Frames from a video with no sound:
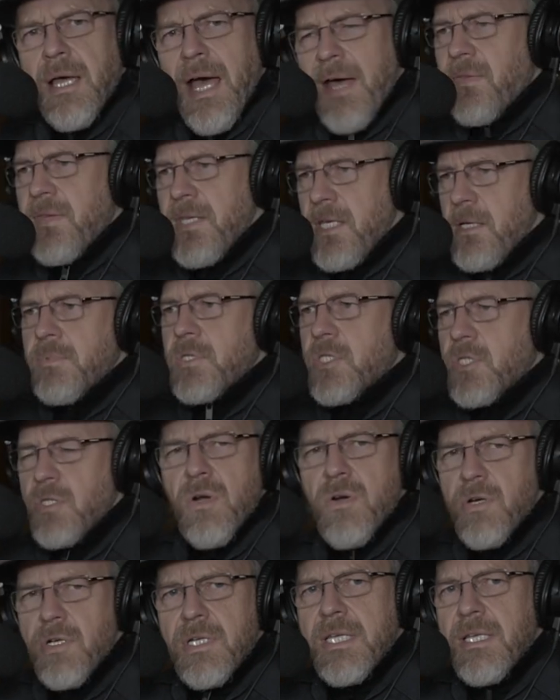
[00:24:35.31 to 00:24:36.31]
at the
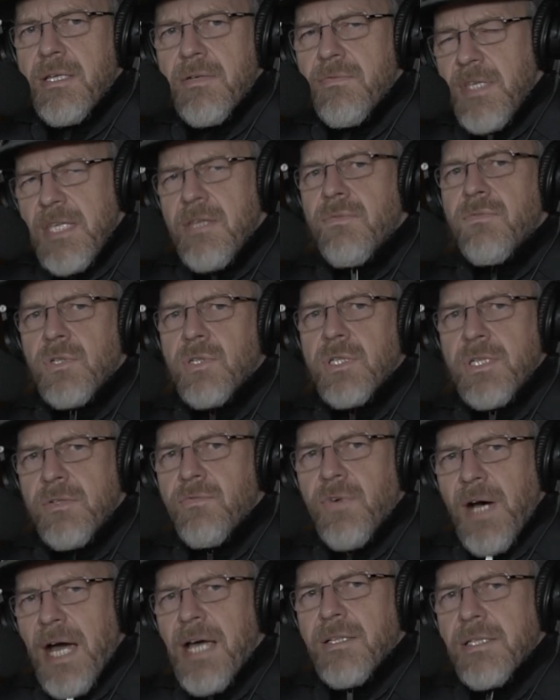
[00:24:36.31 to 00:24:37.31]
absurdity of evil and
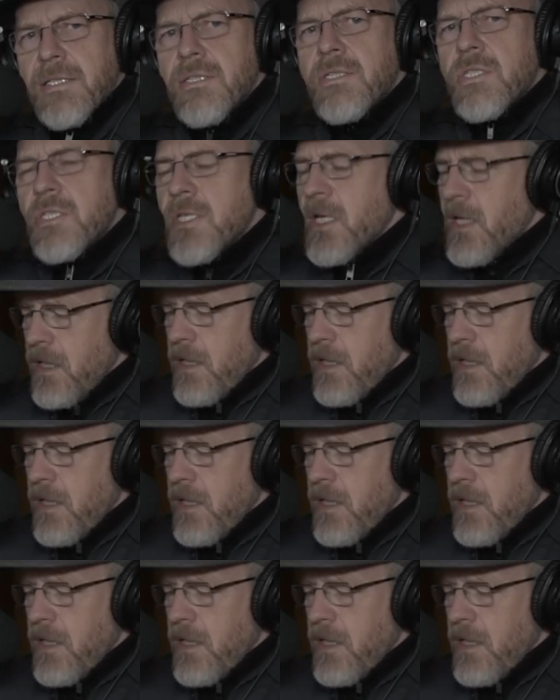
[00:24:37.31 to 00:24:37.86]
violence.